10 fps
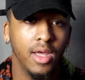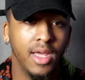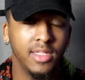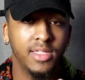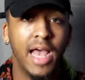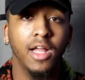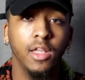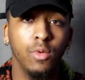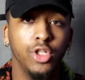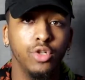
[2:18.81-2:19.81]

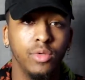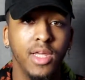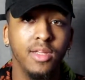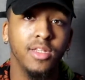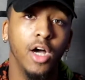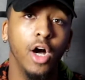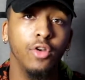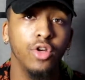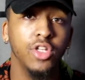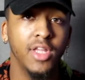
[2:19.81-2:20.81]
exactly what you need to
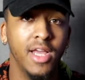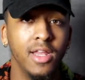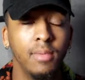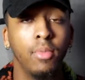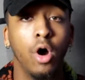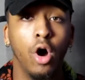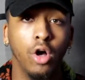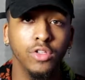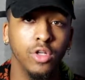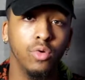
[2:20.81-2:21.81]
understand it, but
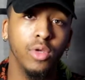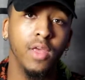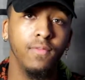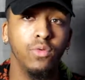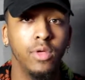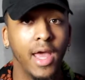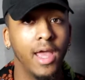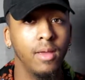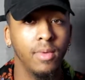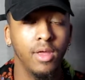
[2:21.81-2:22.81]
also give you
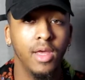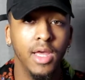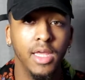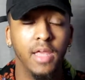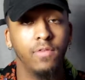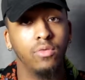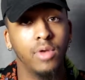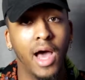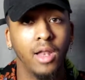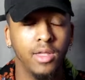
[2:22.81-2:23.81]
game and give you
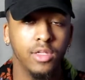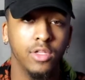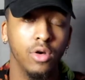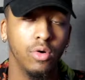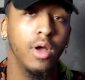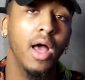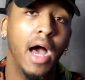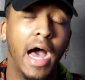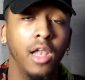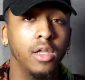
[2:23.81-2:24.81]
knowledge. So
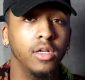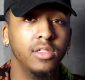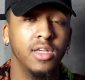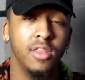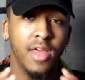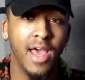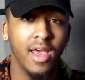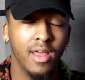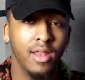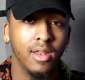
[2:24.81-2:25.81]
I look to
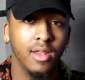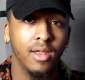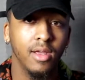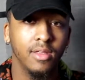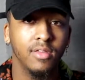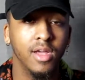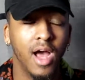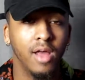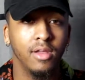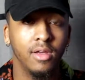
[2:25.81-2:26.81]
that to
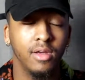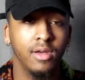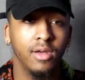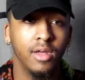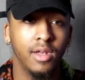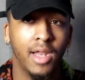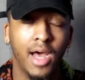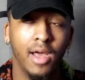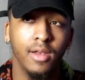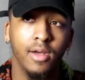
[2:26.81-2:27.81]
kind of
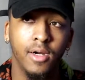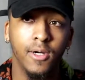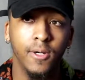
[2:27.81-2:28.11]
not